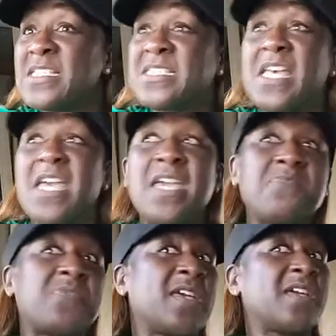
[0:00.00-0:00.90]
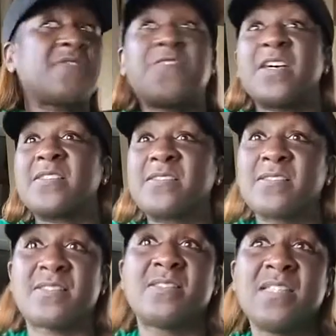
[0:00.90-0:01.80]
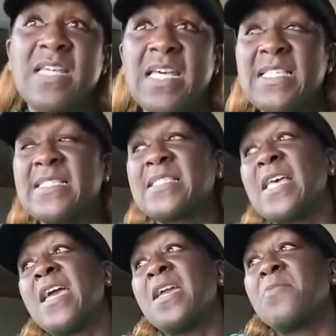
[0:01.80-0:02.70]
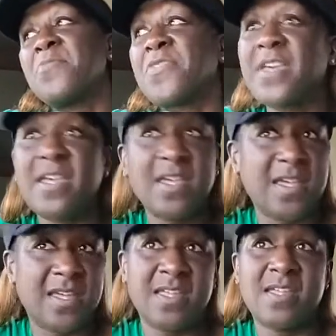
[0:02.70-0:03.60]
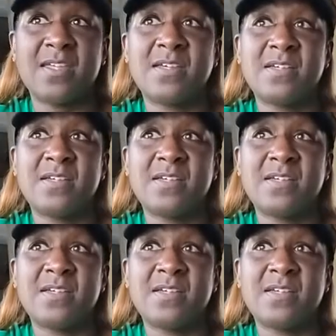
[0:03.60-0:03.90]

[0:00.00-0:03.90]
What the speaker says: Same thing, fellas. Same thing.